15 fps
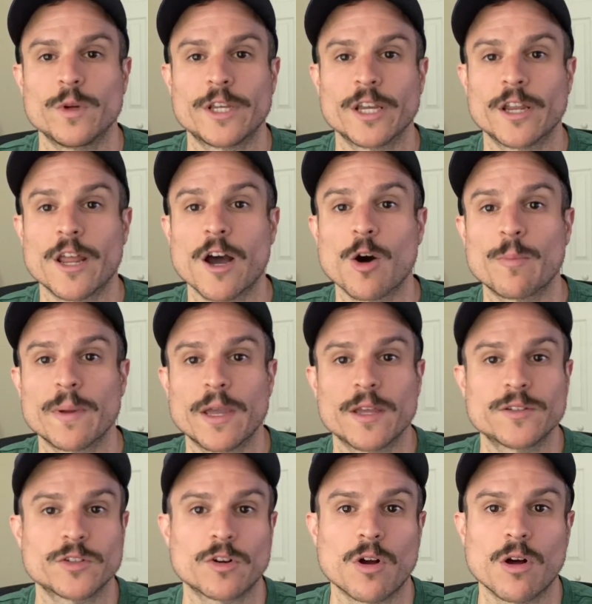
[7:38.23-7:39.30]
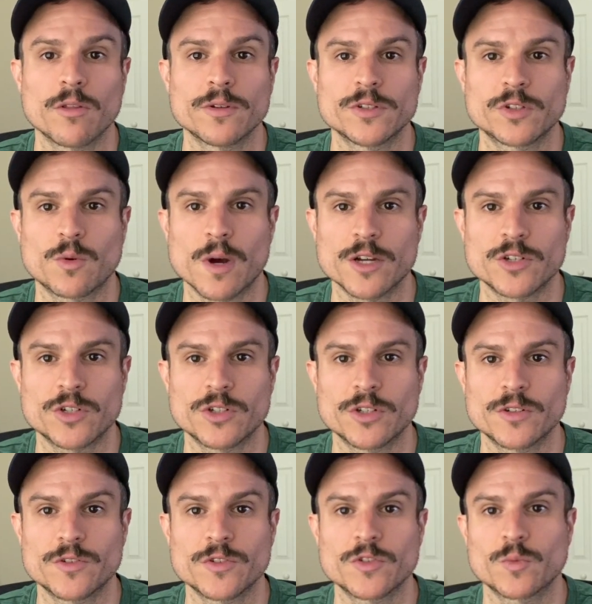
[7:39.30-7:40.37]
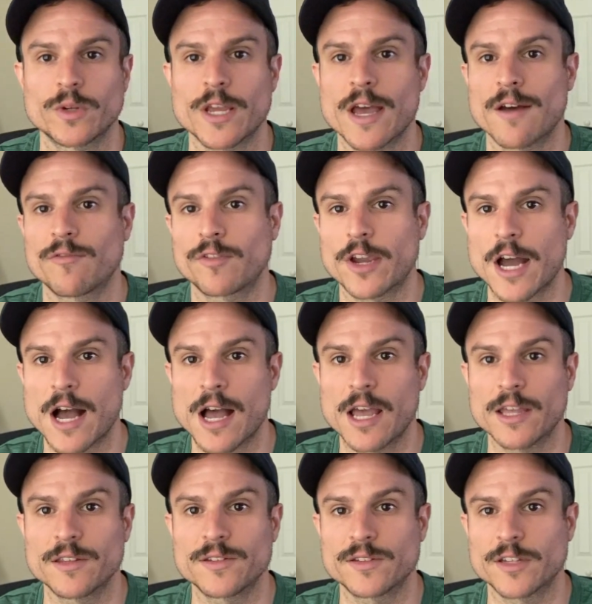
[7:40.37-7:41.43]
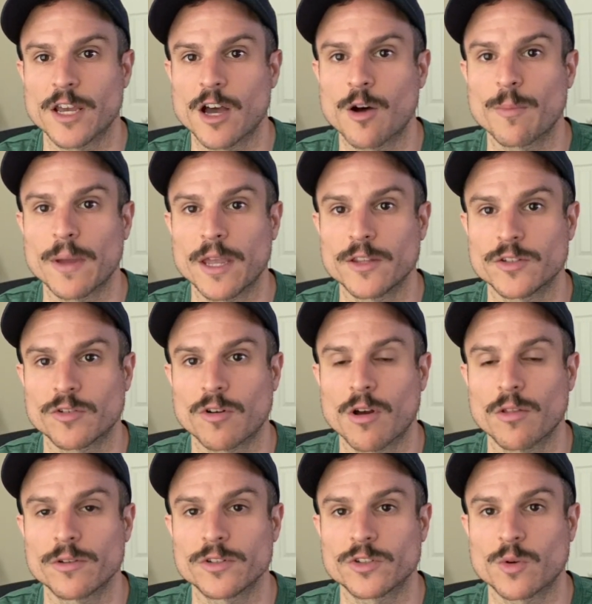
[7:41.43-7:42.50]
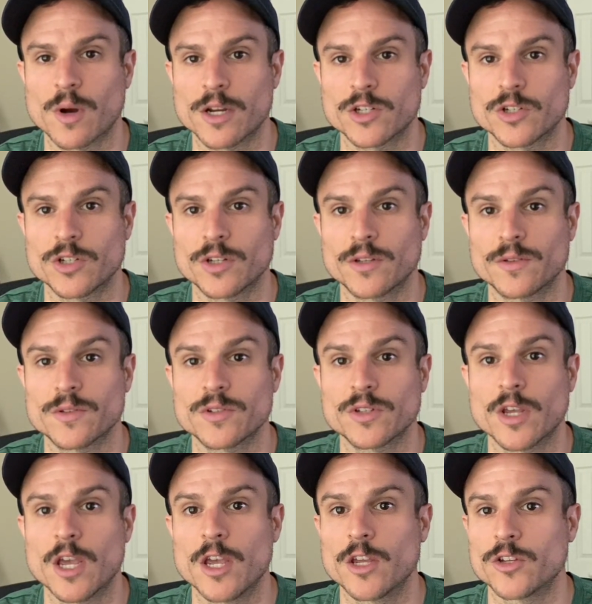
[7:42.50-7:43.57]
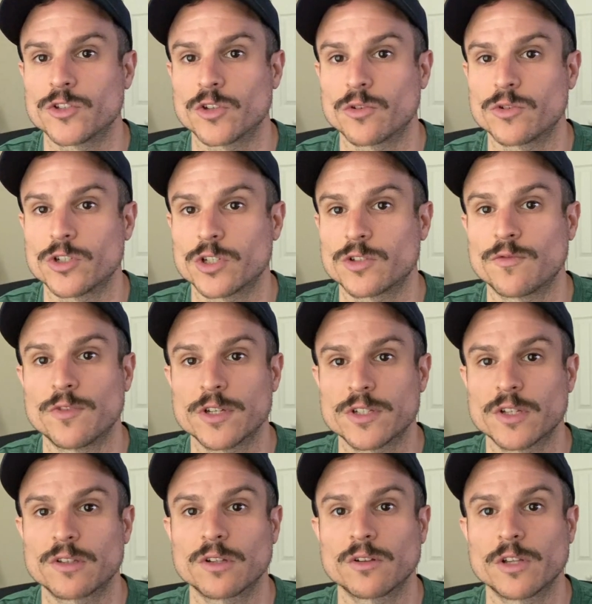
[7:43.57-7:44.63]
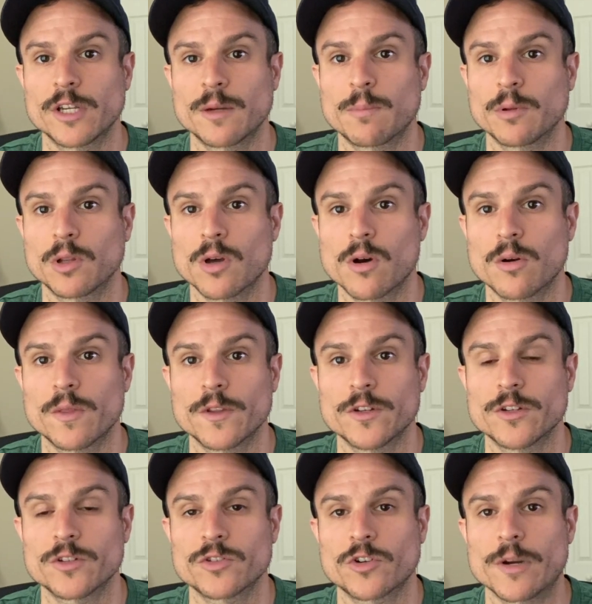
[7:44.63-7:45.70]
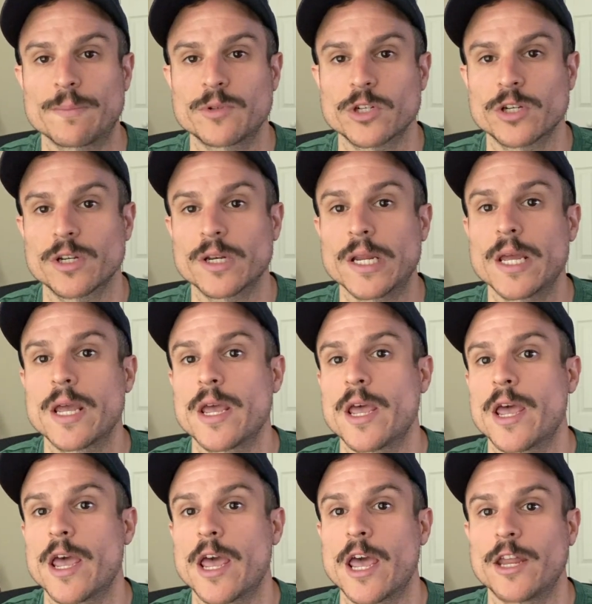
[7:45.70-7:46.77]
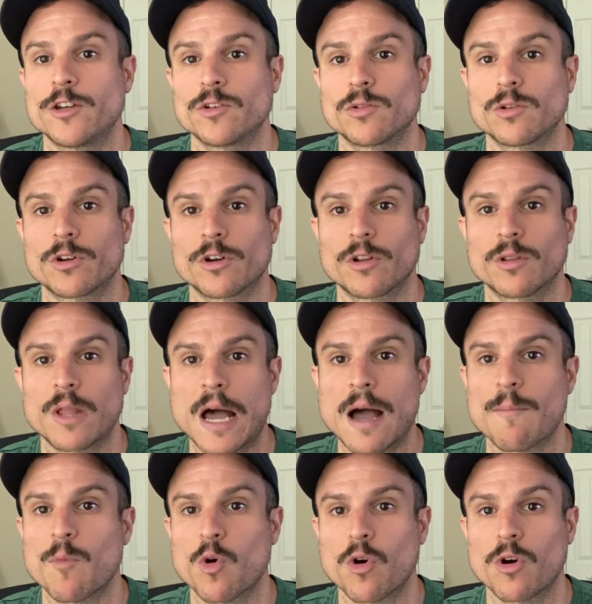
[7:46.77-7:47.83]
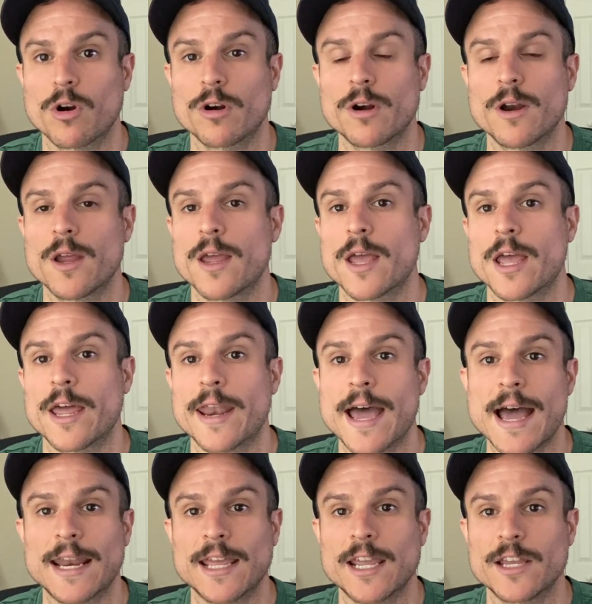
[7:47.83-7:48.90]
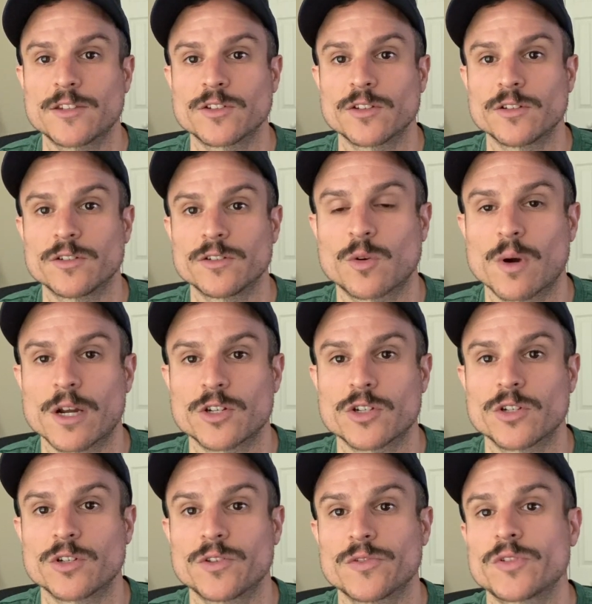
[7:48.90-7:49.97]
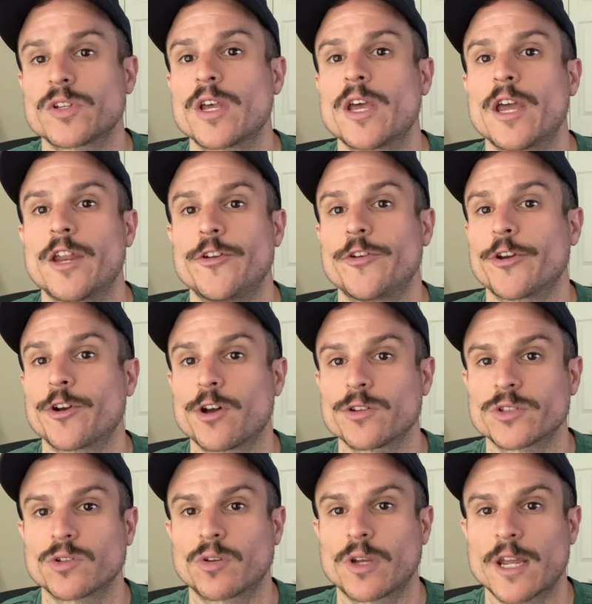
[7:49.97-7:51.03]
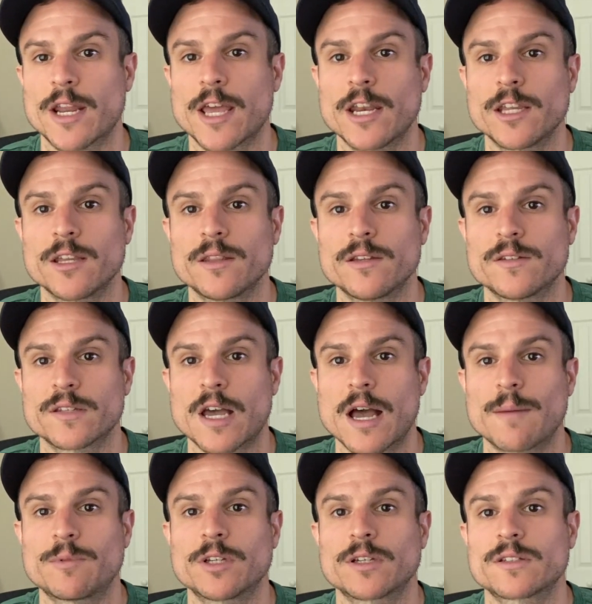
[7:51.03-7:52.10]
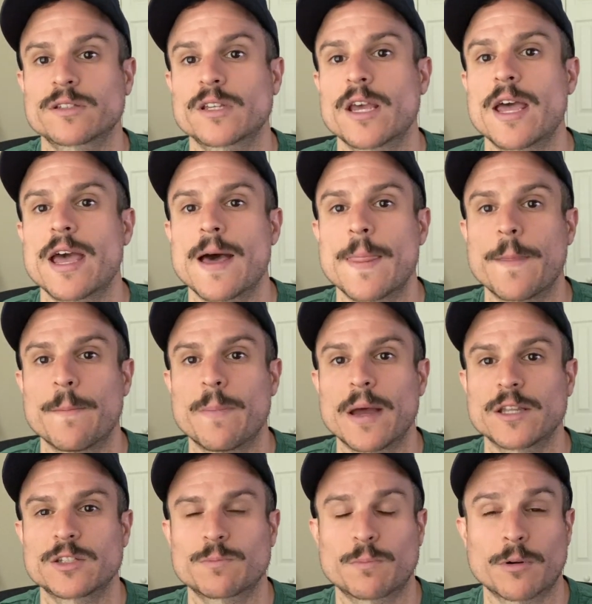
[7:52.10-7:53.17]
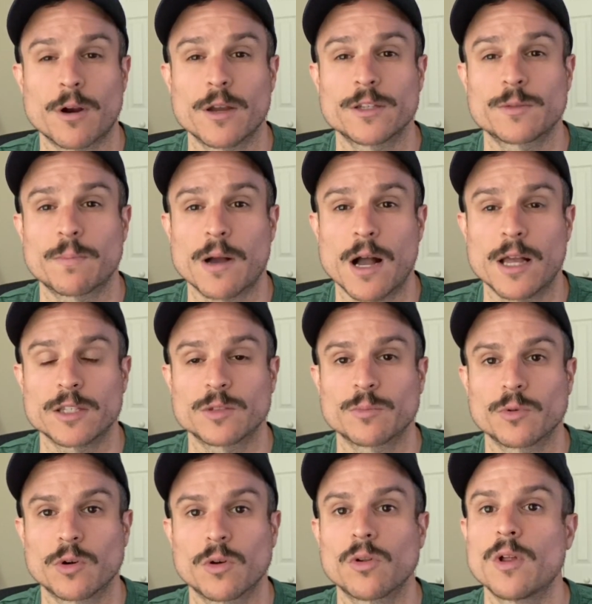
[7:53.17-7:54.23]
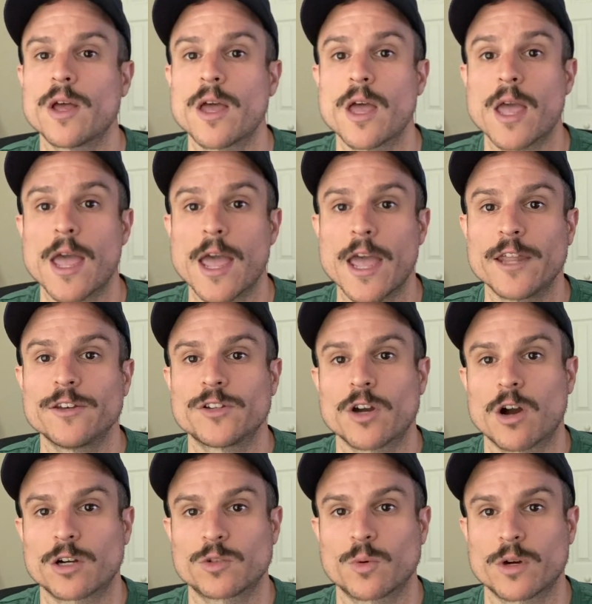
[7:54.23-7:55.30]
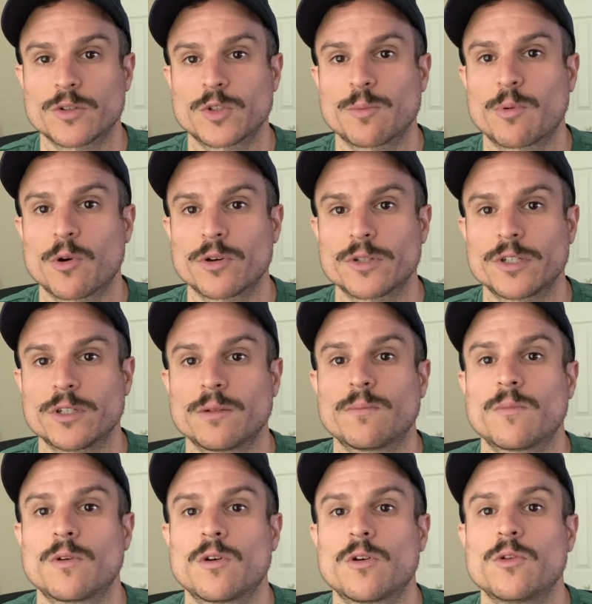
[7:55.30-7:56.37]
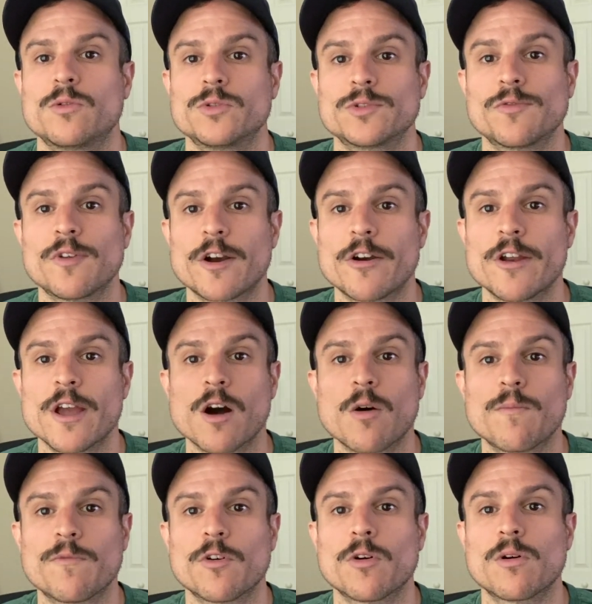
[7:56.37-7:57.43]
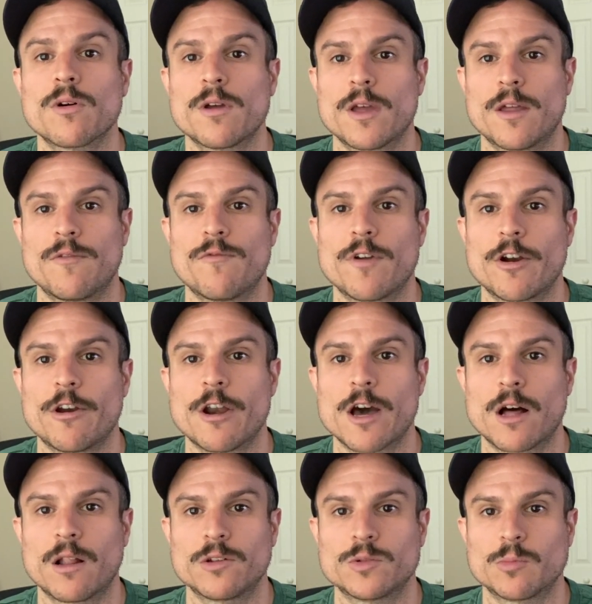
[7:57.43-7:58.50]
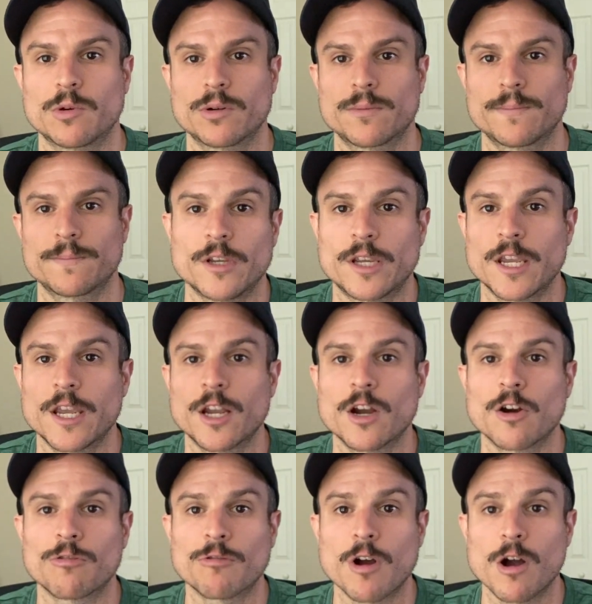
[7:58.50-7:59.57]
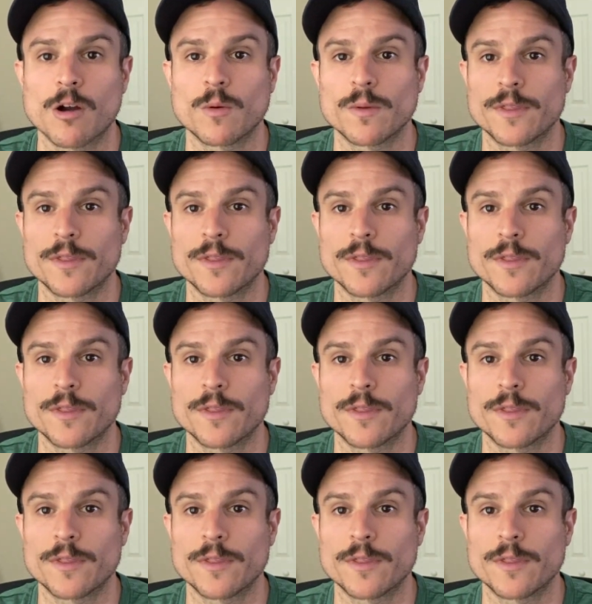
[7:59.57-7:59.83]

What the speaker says: We can help answer all these questions. We have guides to help answer all these questions. So just visit the link below in the description and you'll learn a lot more and how to answer questions. And you can also get any of these optics at the best price possible and talk to our support team, who is very helpful and very knowledgeable. You can't go wrong